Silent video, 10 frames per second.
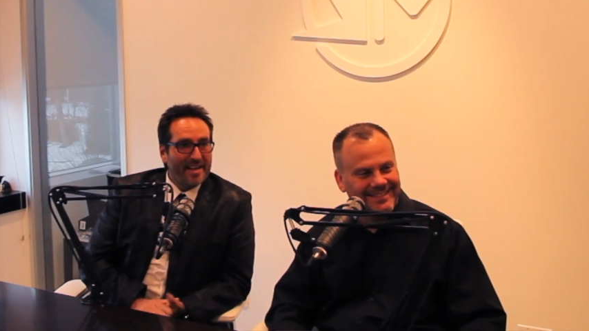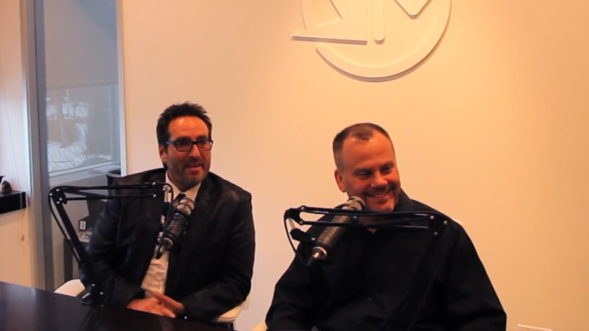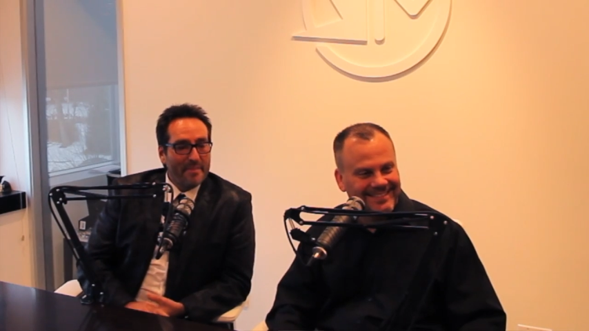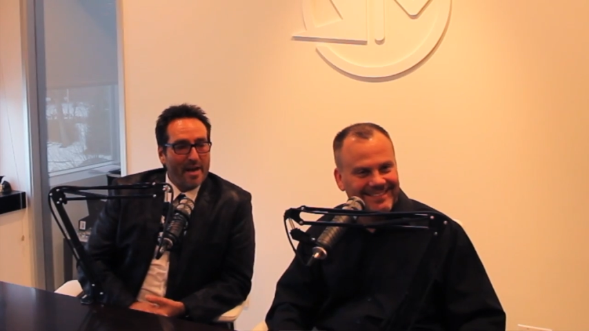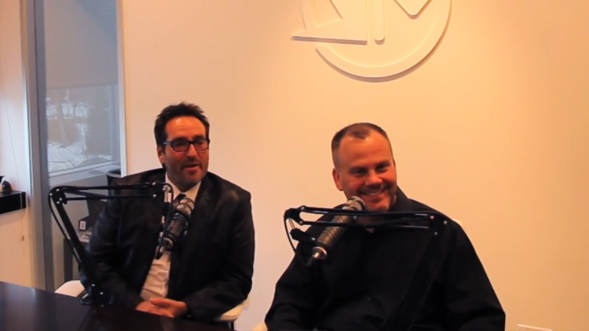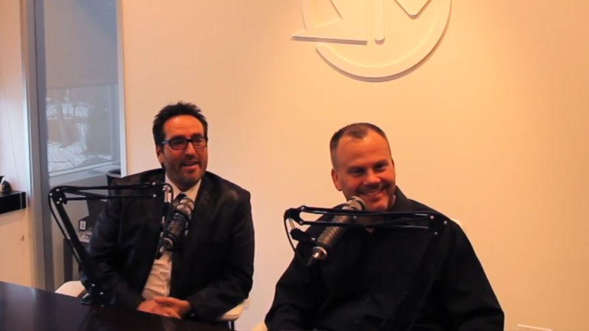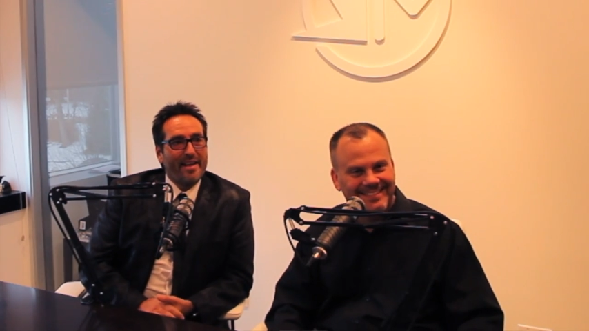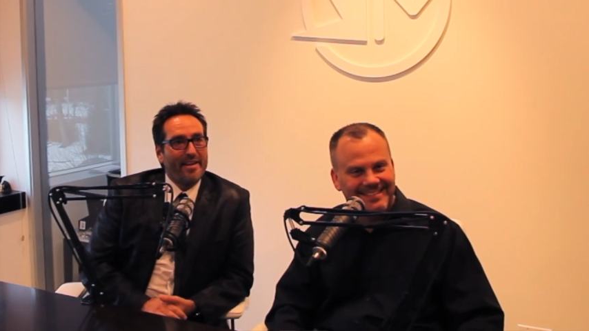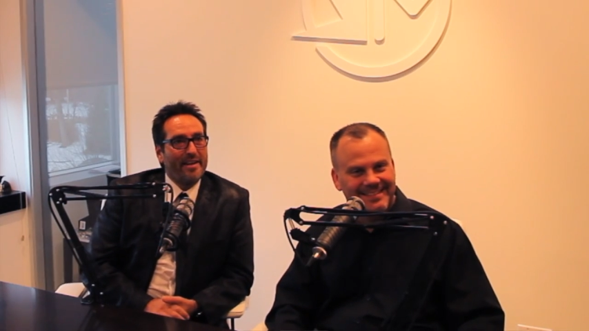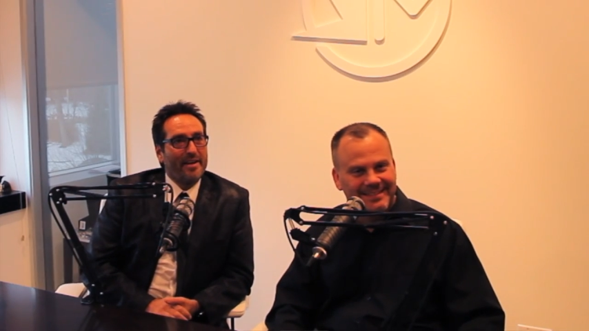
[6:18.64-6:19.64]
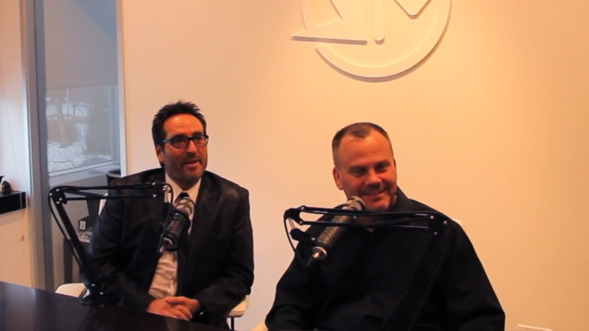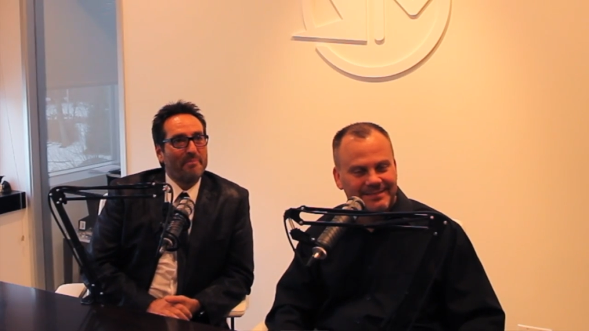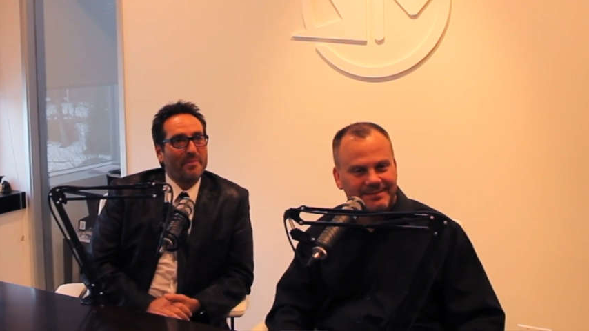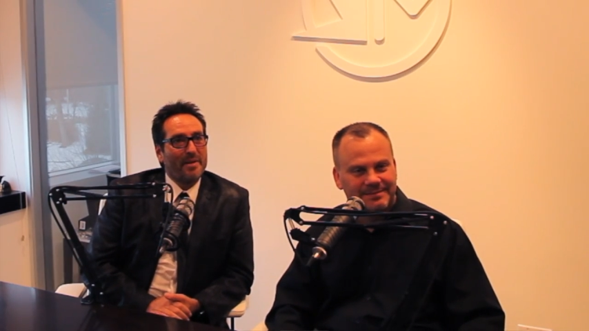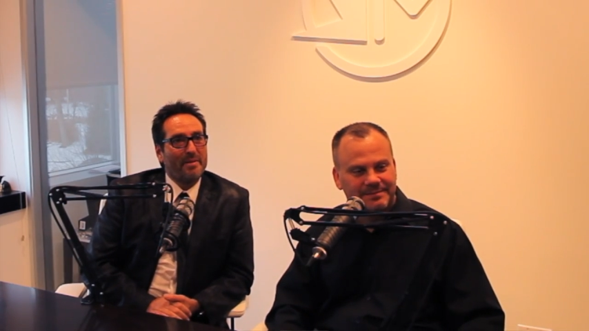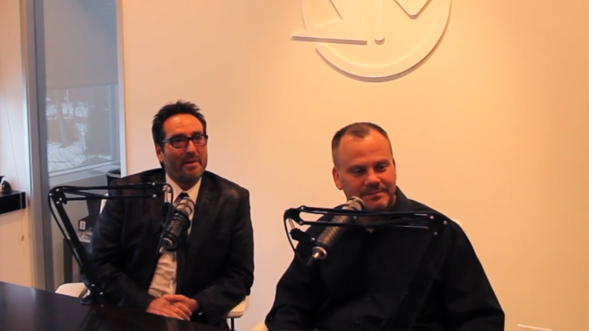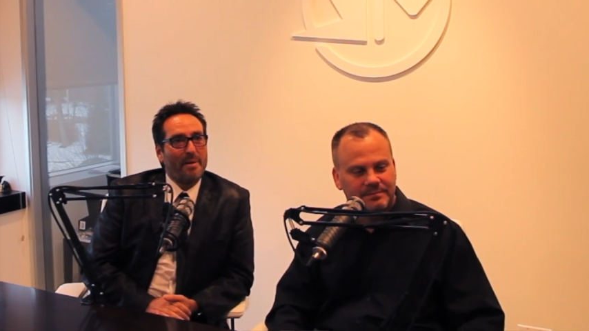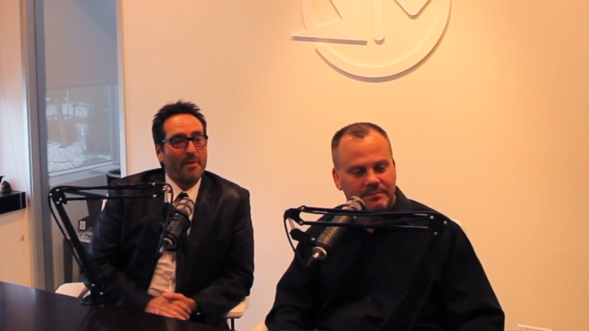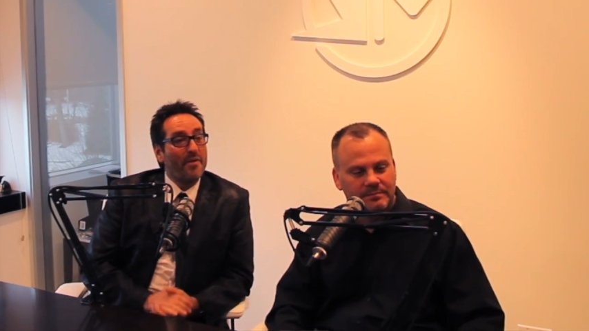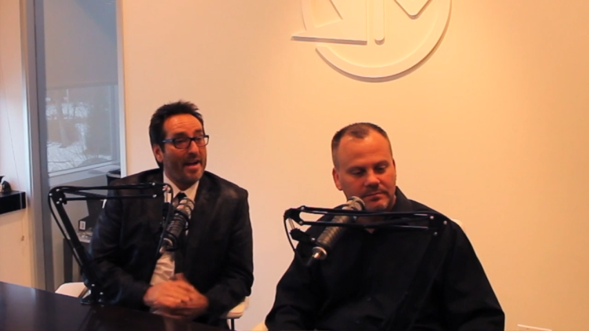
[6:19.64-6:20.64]
Speaker 1: Yeah, I got married, and
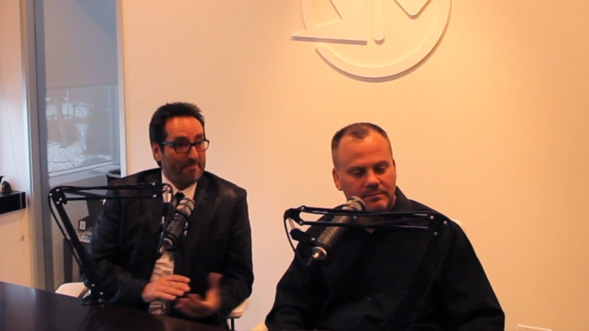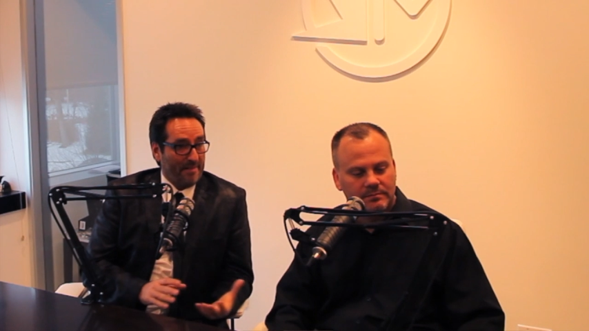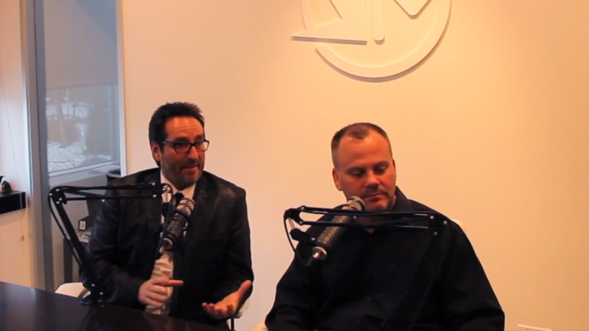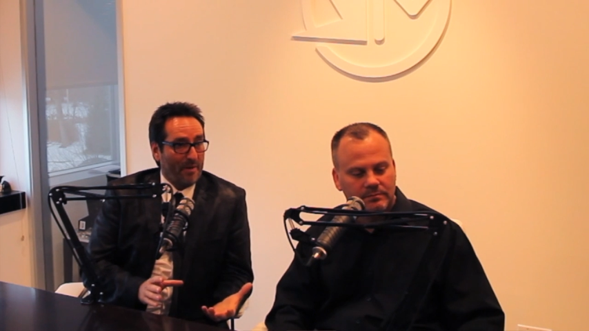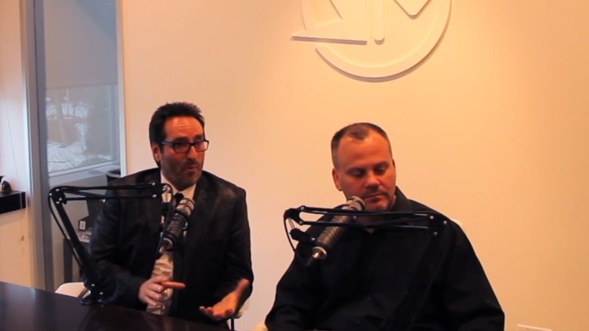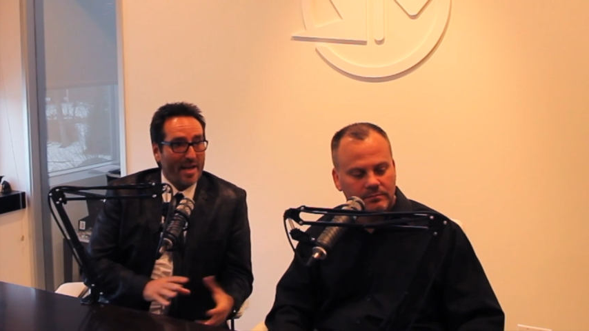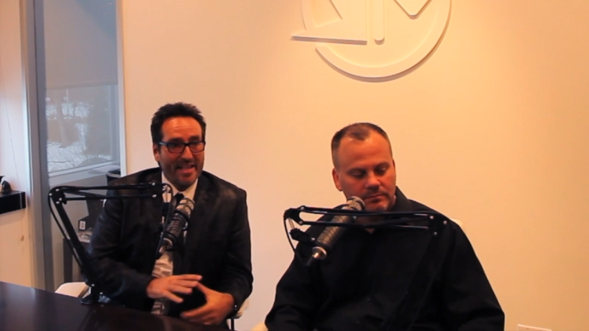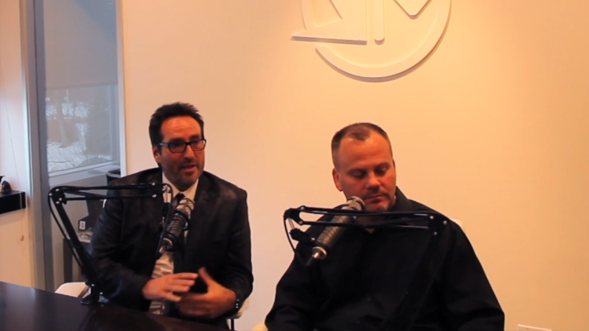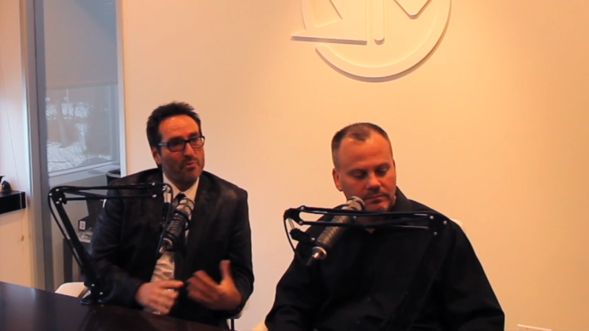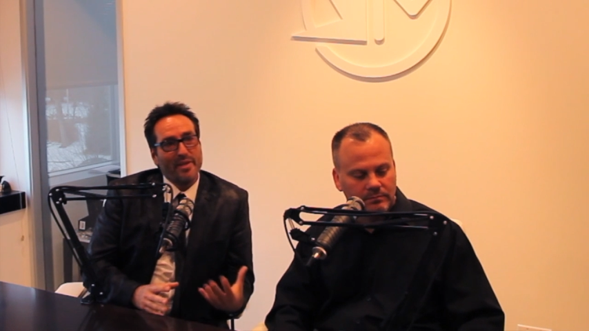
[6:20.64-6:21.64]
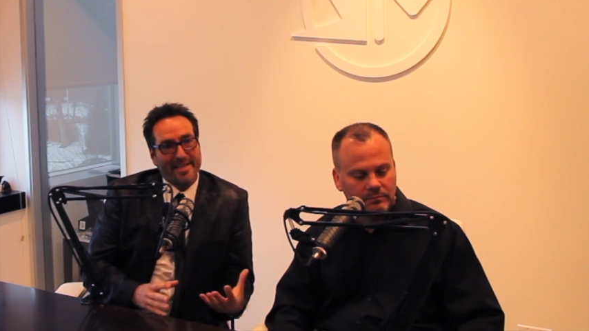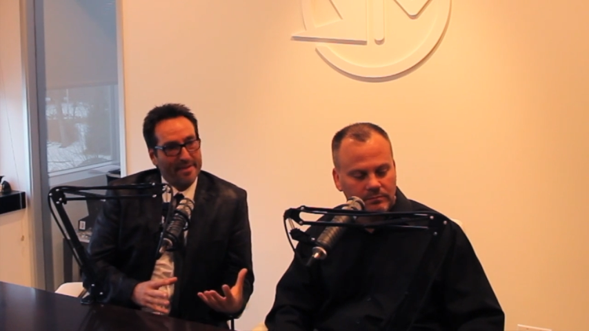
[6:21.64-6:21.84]
my mother at my wedding didn't really